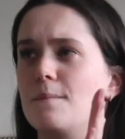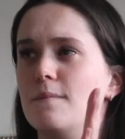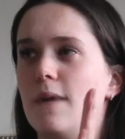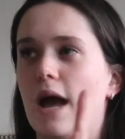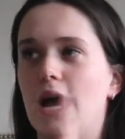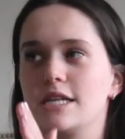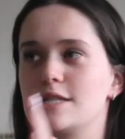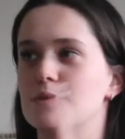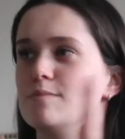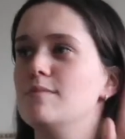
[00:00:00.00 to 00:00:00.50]

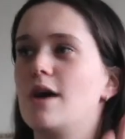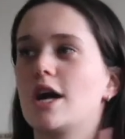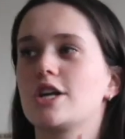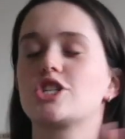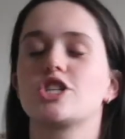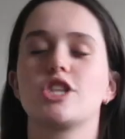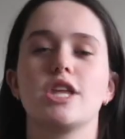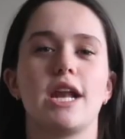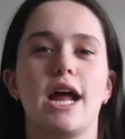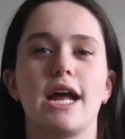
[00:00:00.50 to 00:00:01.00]
as
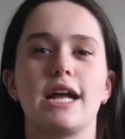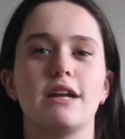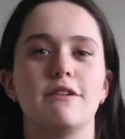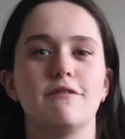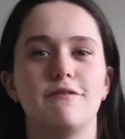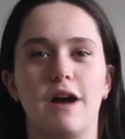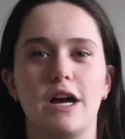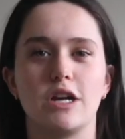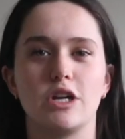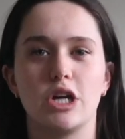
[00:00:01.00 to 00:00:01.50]
much that I
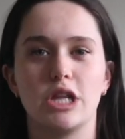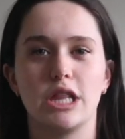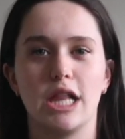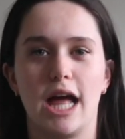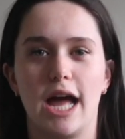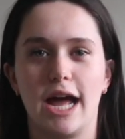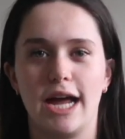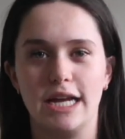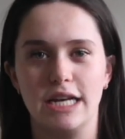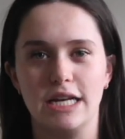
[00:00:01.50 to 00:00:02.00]
can find
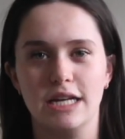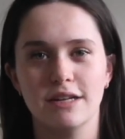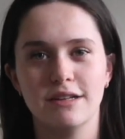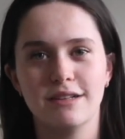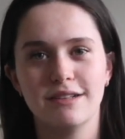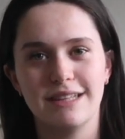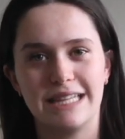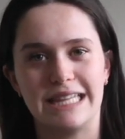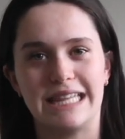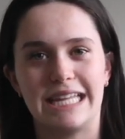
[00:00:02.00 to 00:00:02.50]
online
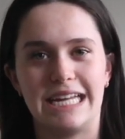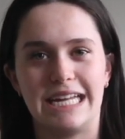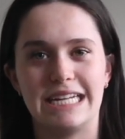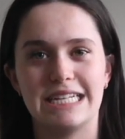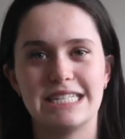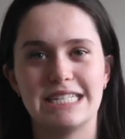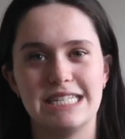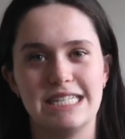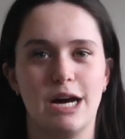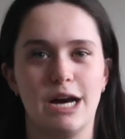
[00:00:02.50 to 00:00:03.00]

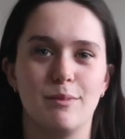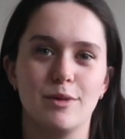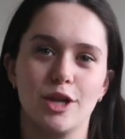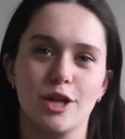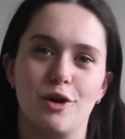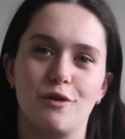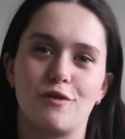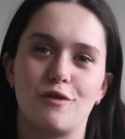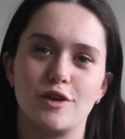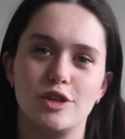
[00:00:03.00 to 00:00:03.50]
linked down
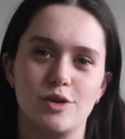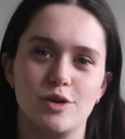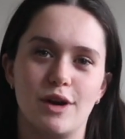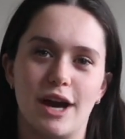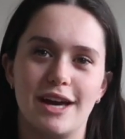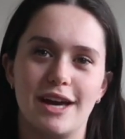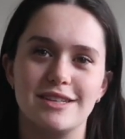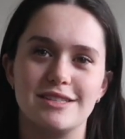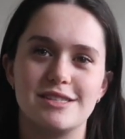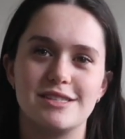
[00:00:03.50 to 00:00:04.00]
below for you
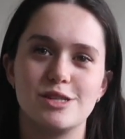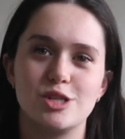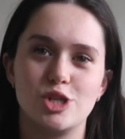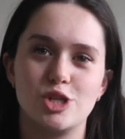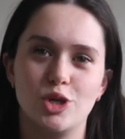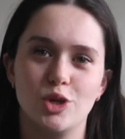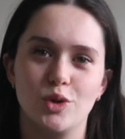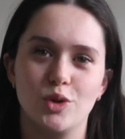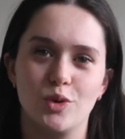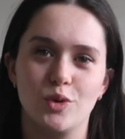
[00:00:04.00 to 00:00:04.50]
guys
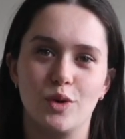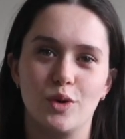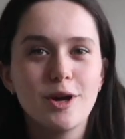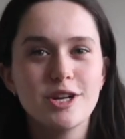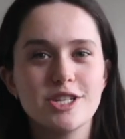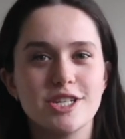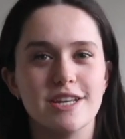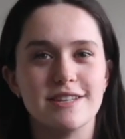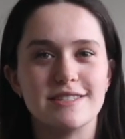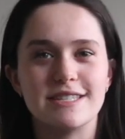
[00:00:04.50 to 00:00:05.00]
to
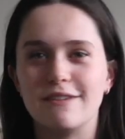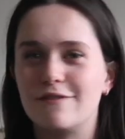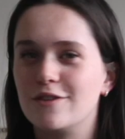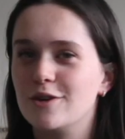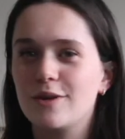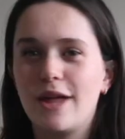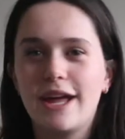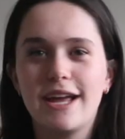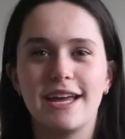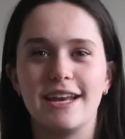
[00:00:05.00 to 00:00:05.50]
purchase if
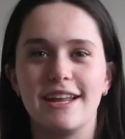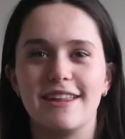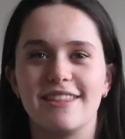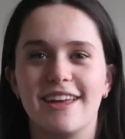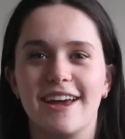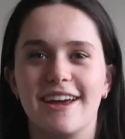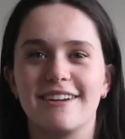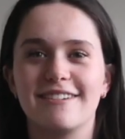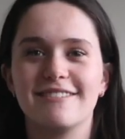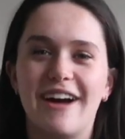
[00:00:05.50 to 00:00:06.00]
you like
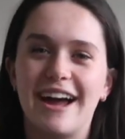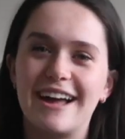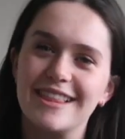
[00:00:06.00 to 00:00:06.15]
anything.